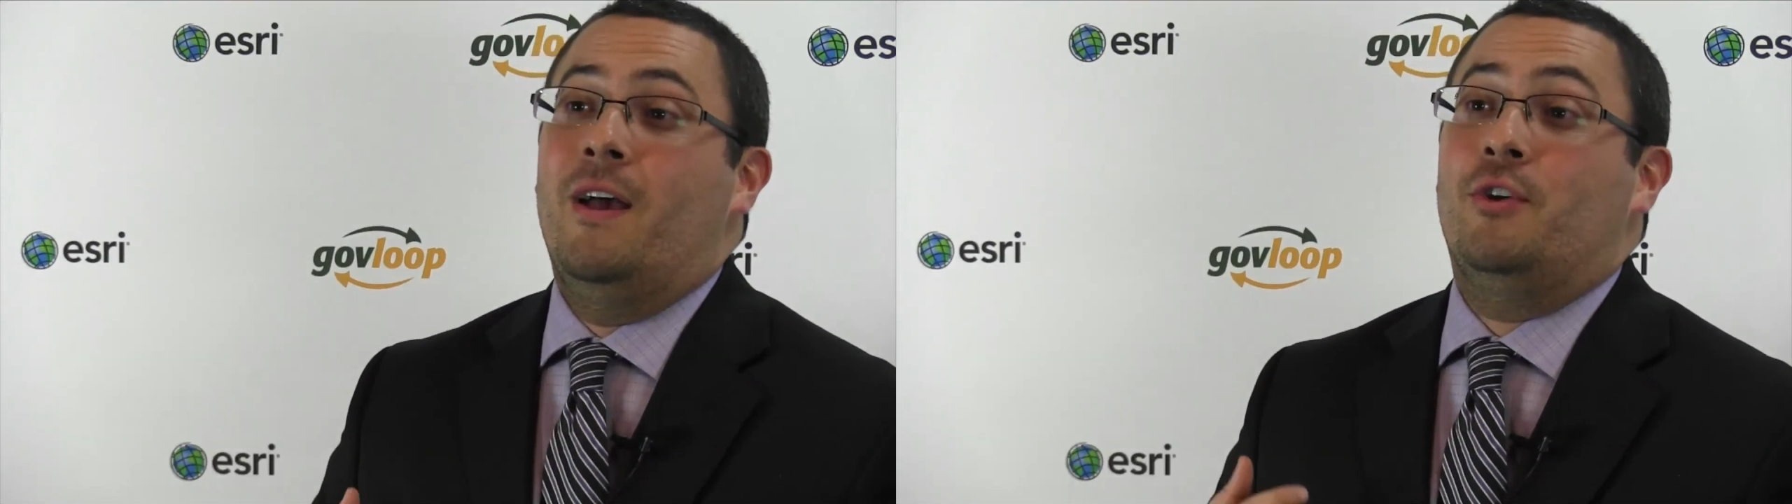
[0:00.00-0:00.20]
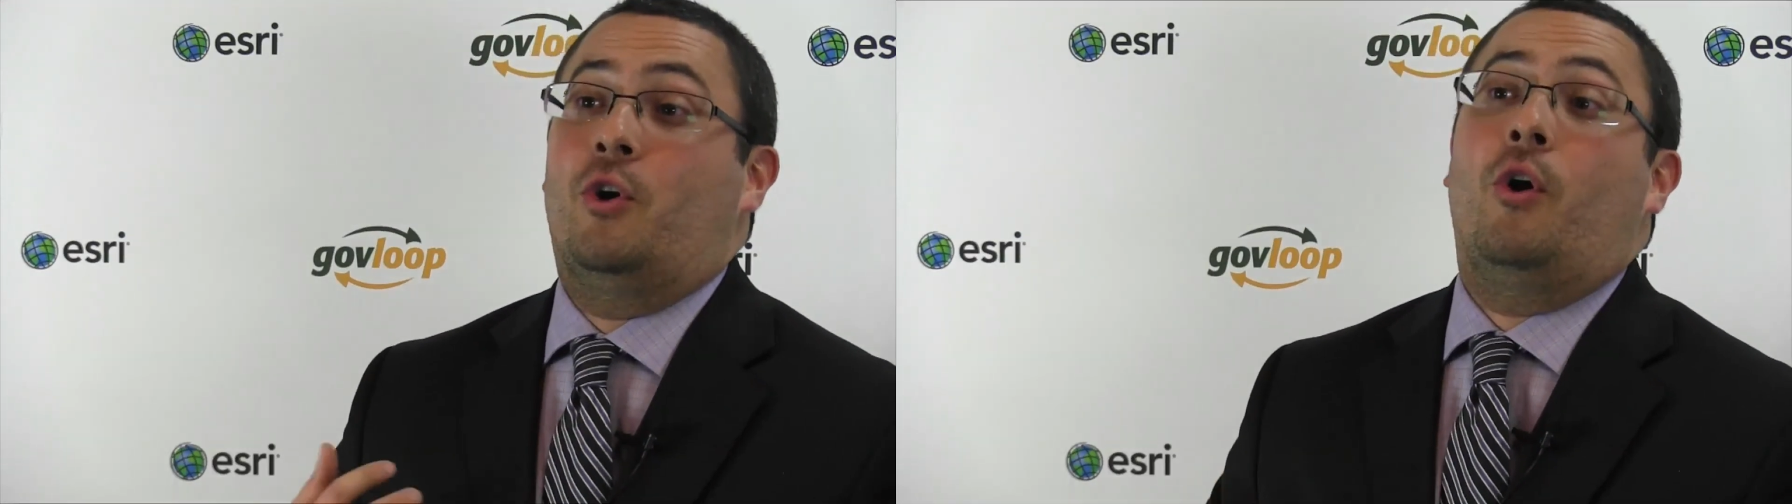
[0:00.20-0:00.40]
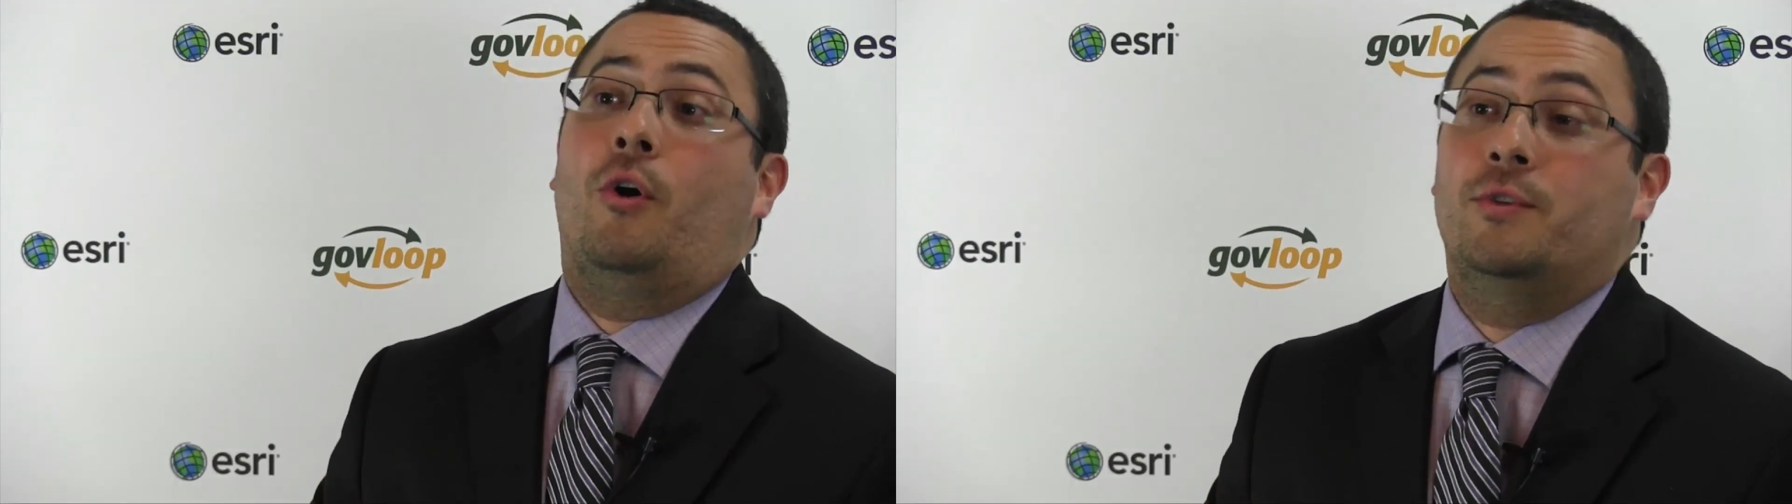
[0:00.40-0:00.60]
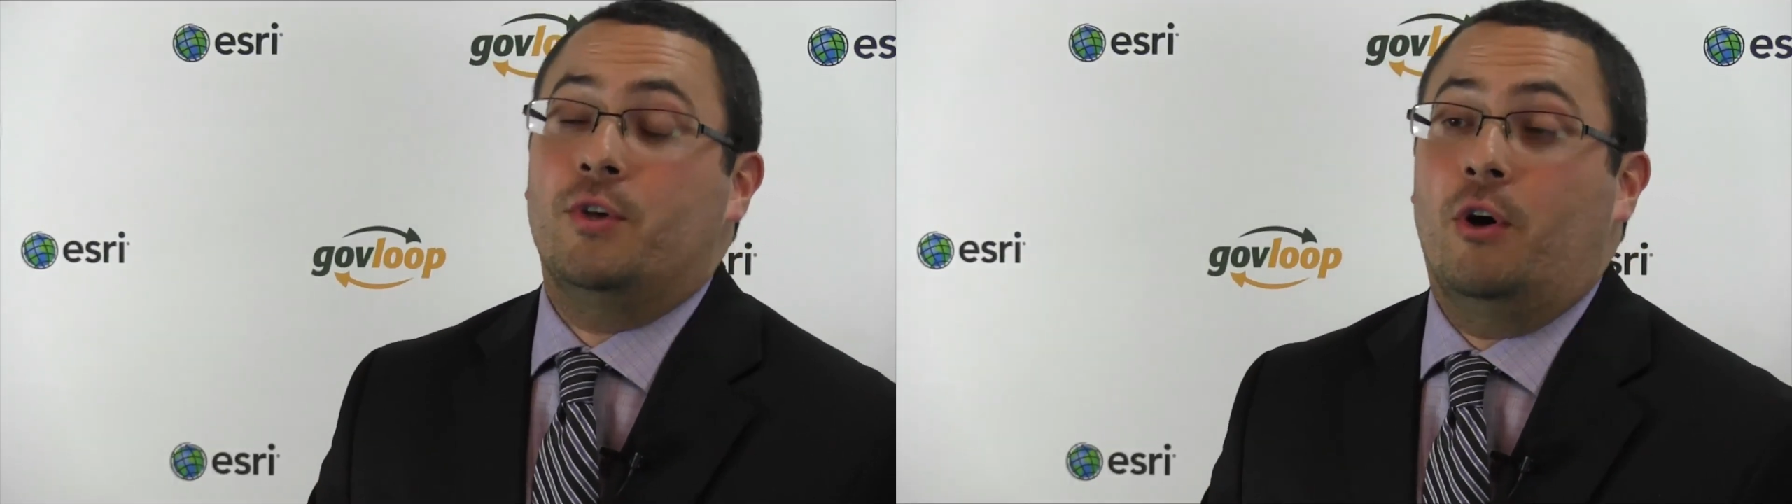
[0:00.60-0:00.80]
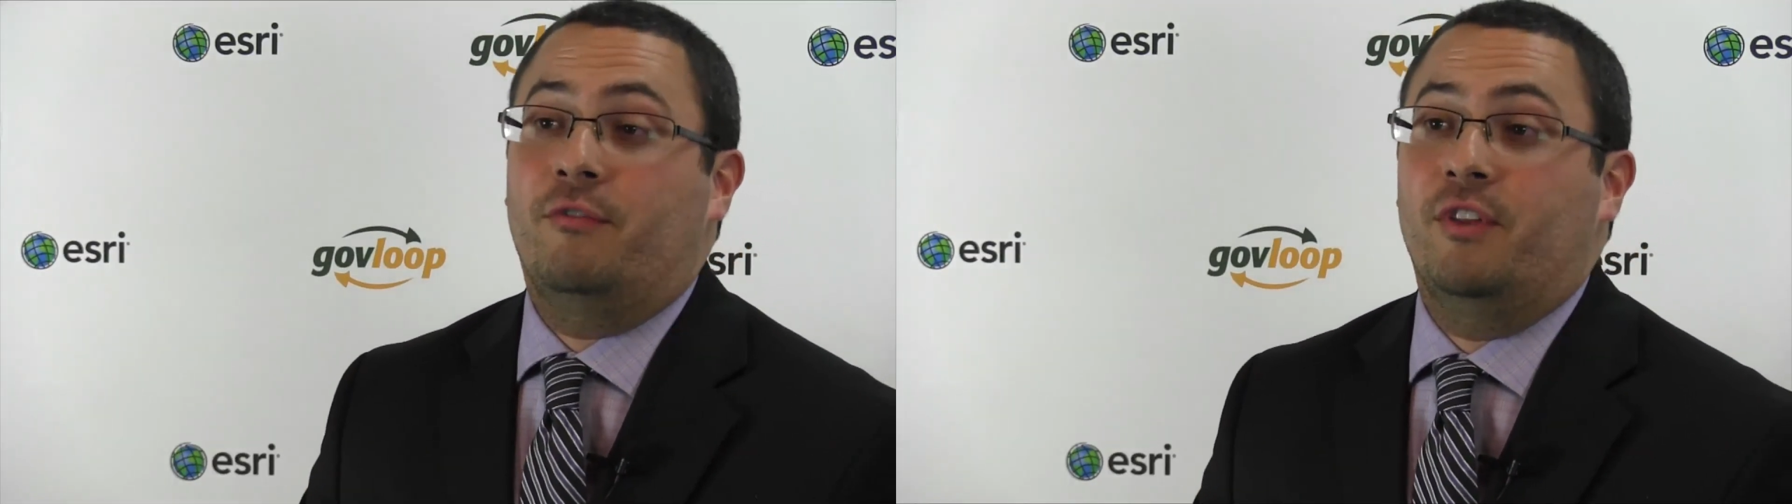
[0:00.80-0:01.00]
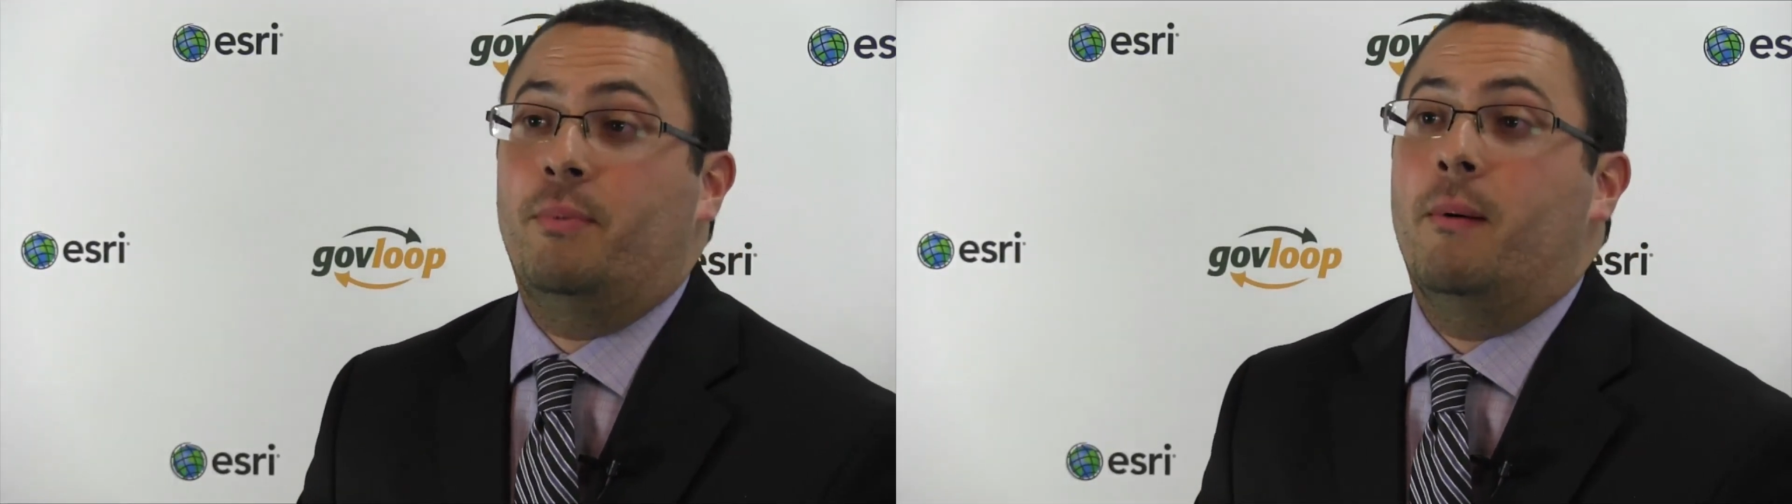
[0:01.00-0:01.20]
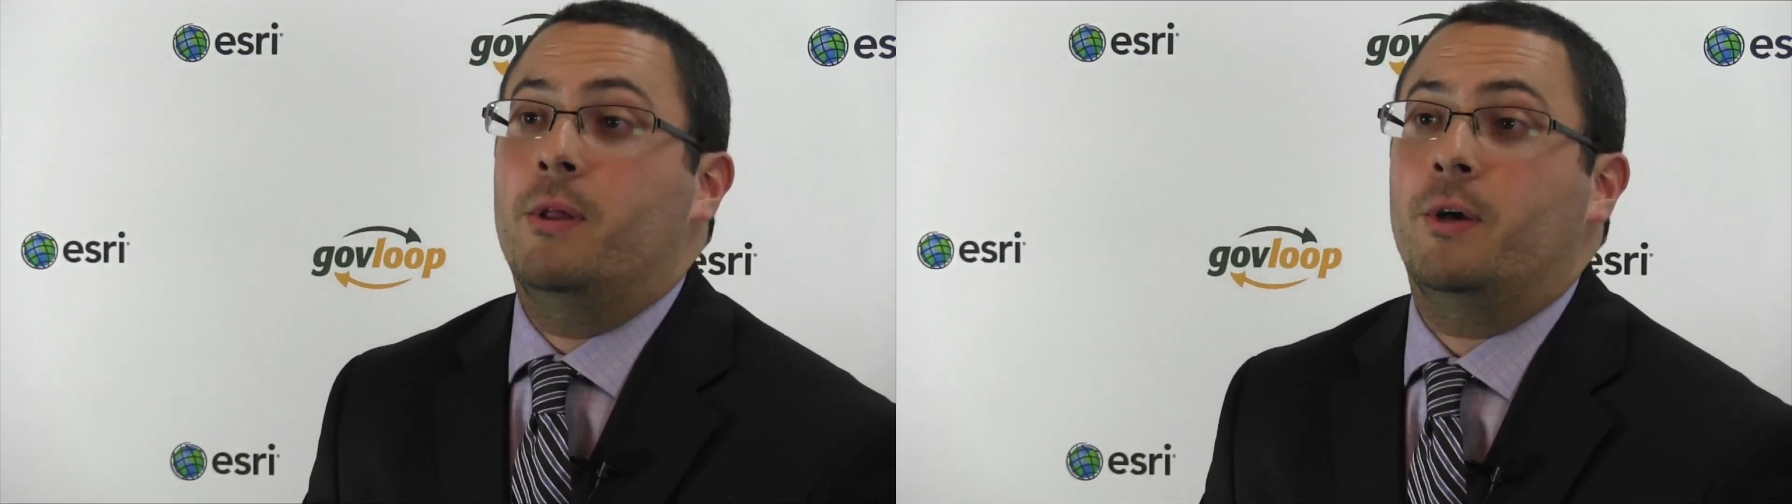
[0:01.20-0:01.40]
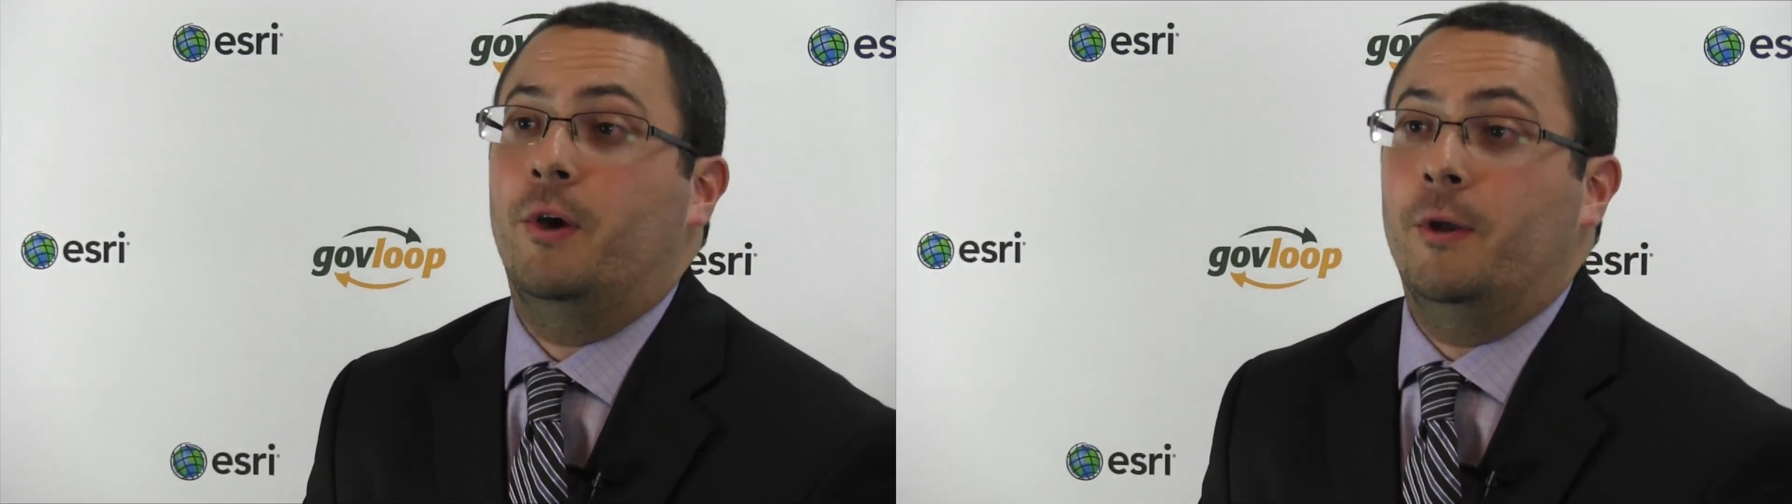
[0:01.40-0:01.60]
their hearts are for the
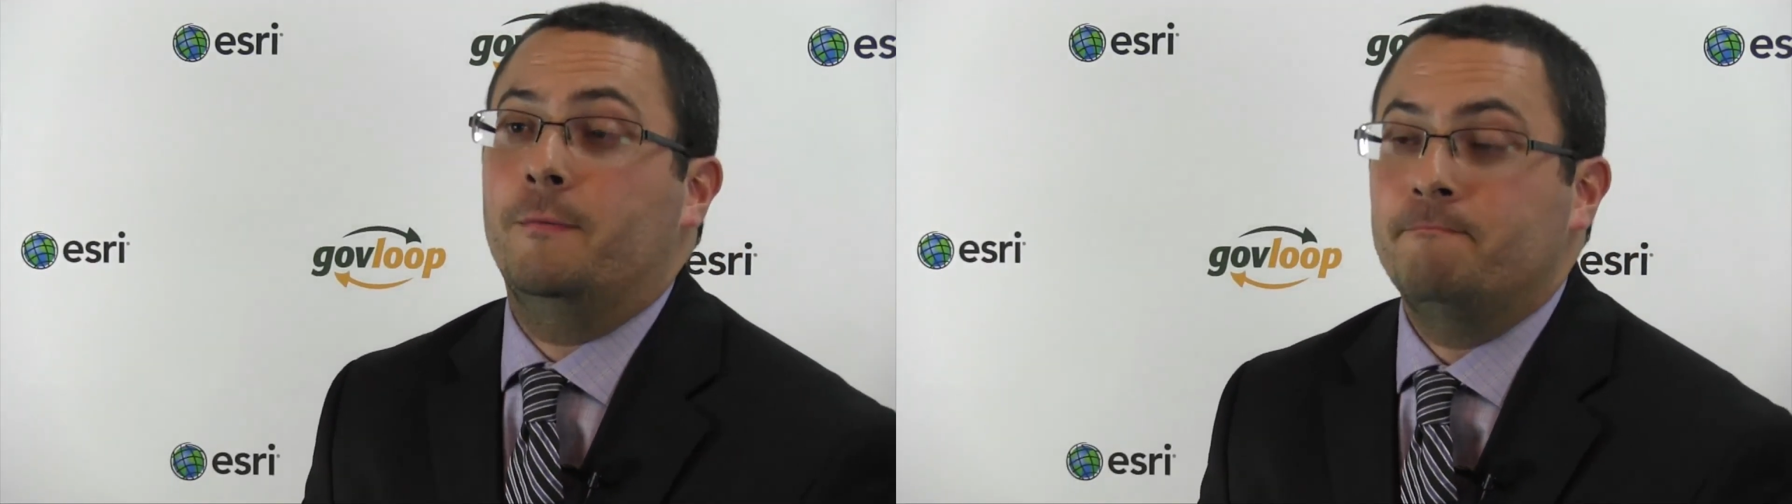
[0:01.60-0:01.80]
public good.